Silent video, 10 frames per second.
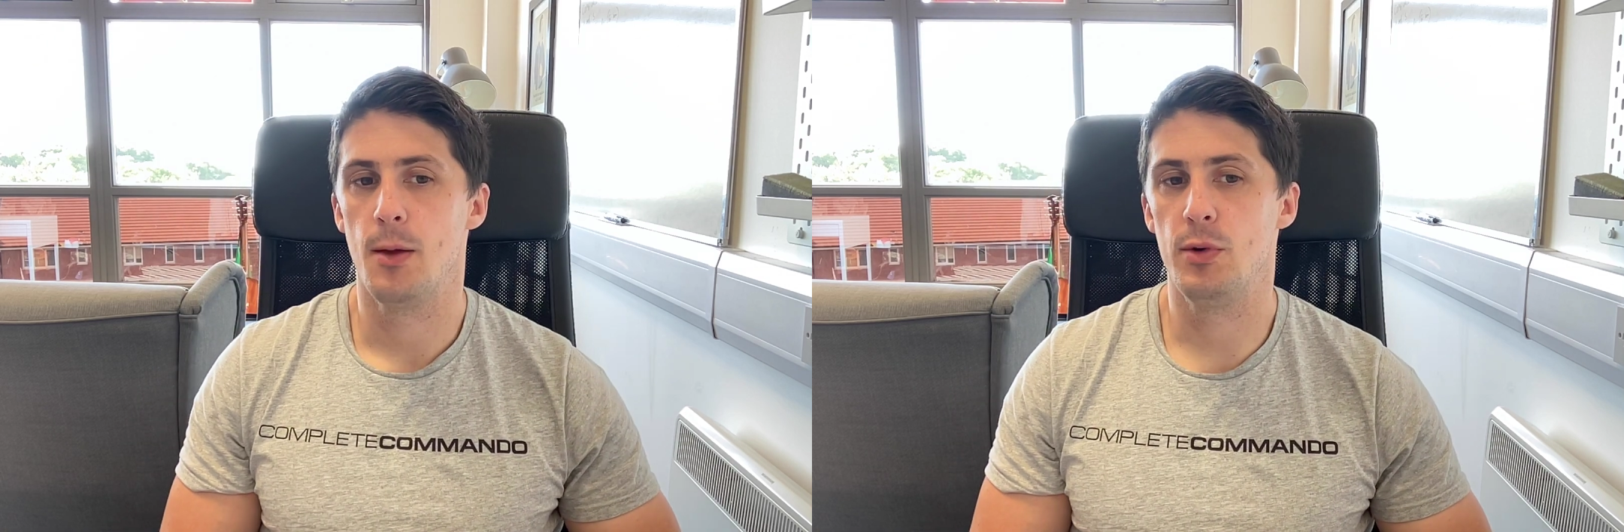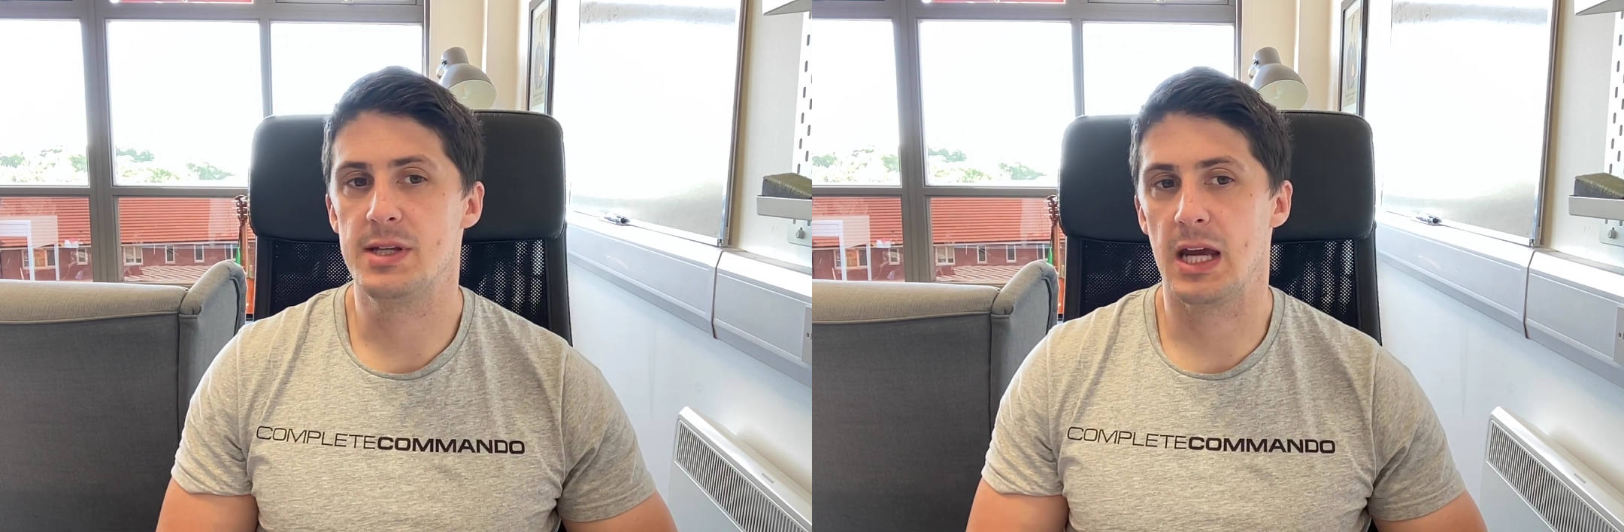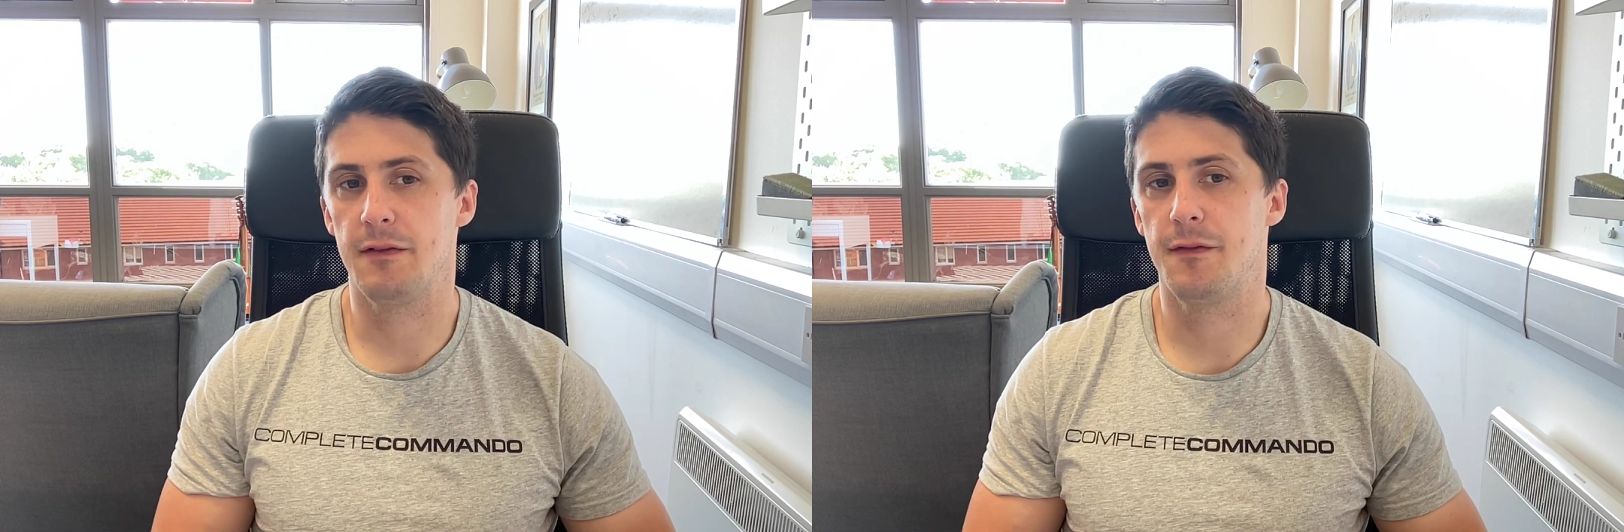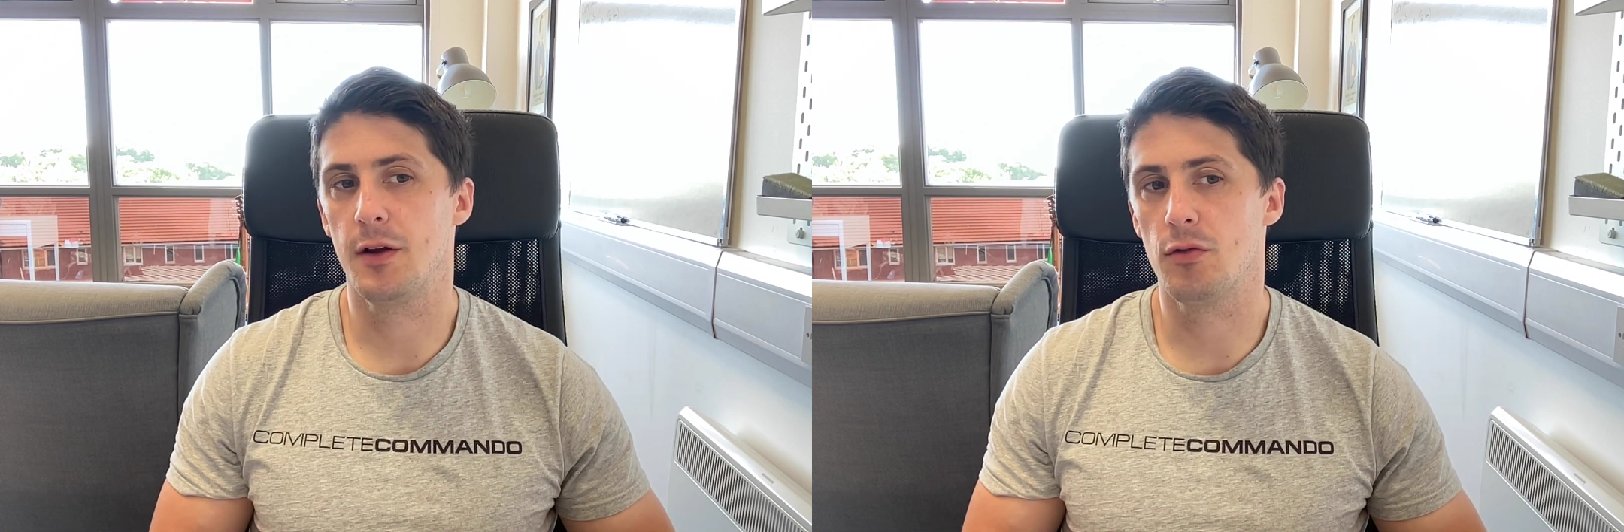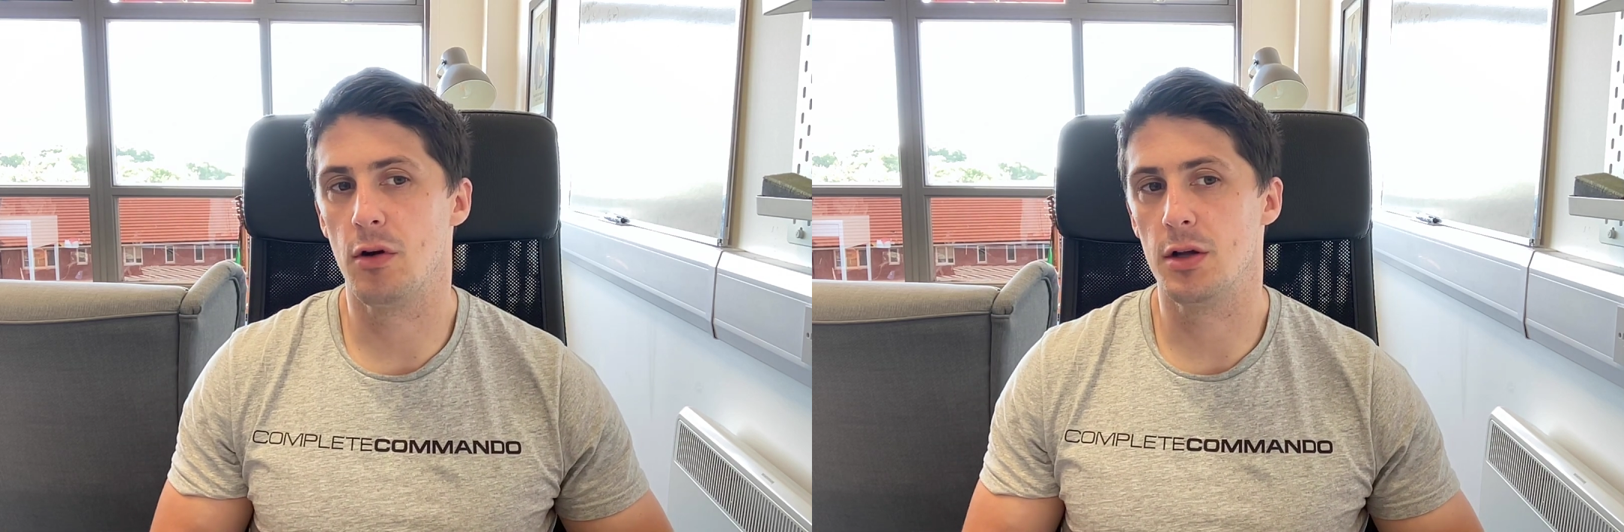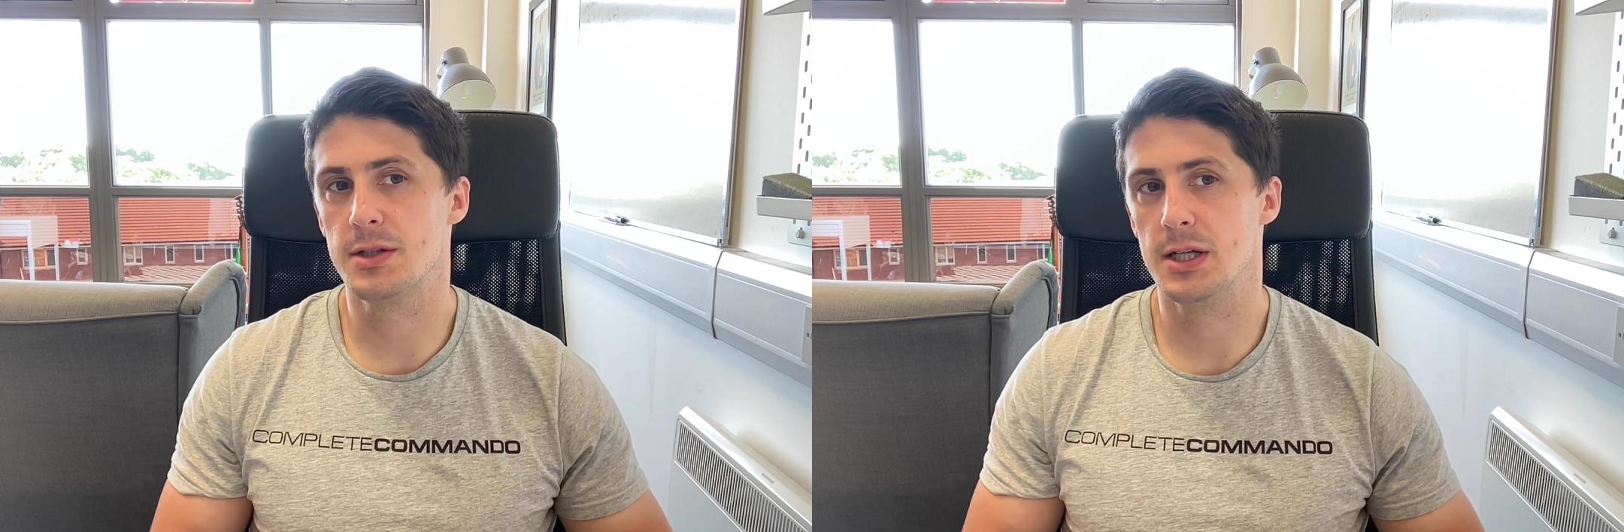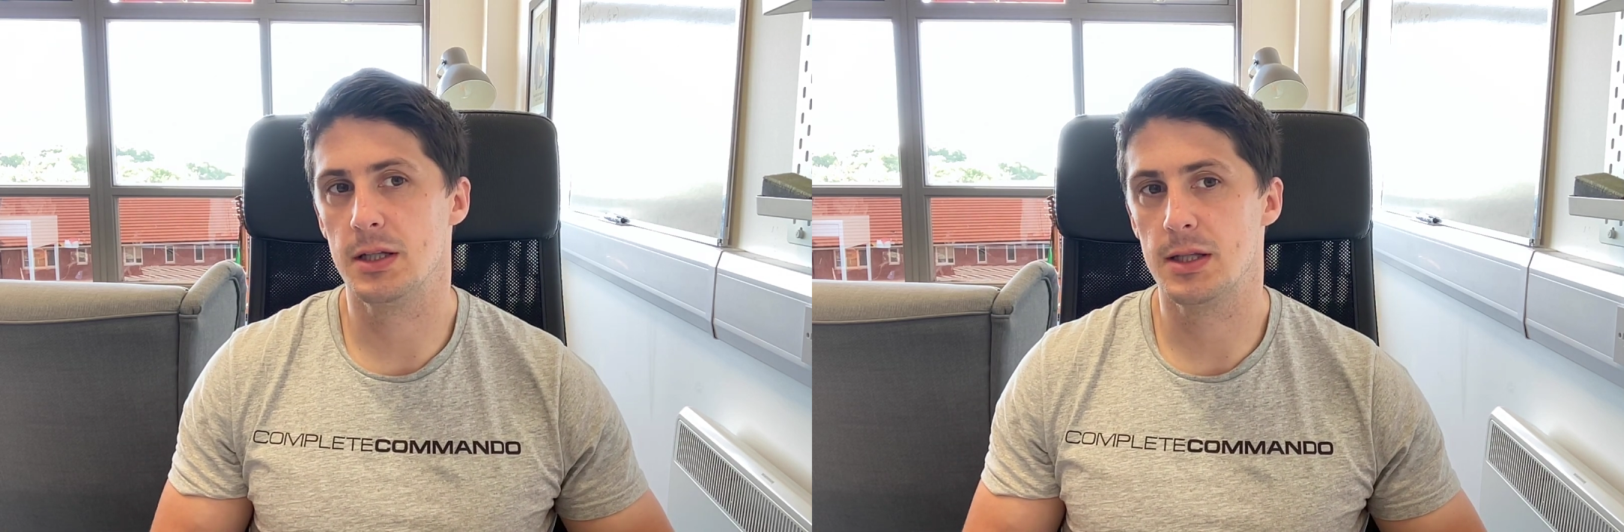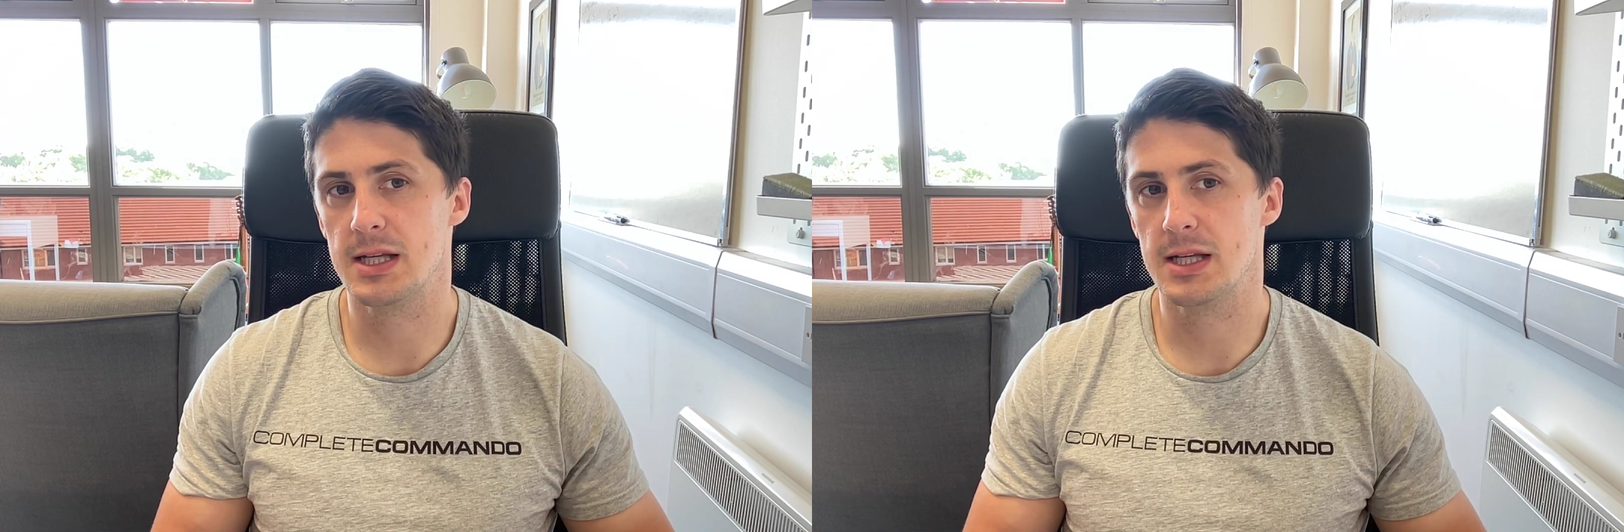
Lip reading: we take for granted